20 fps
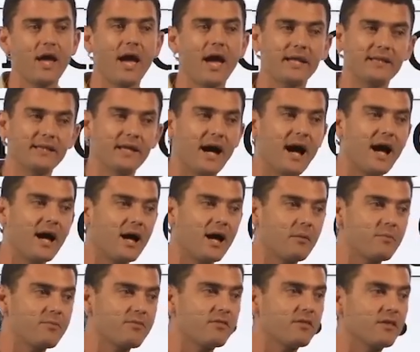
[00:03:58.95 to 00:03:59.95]
And the
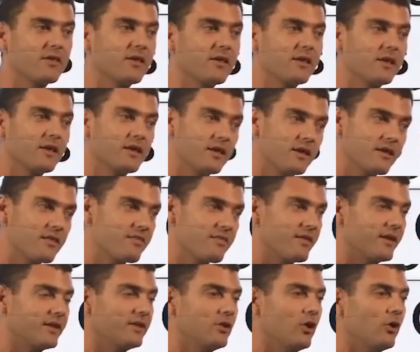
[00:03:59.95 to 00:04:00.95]
Arabs
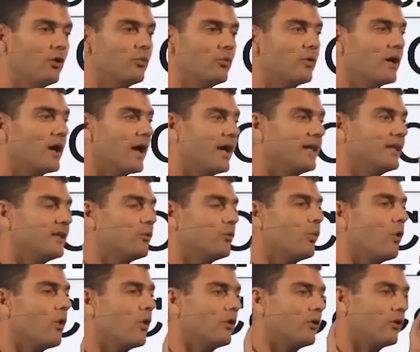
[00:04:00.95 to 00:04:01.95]
said no. And the
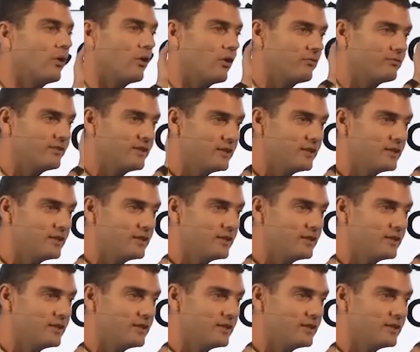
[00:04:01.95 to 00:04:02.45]
war of the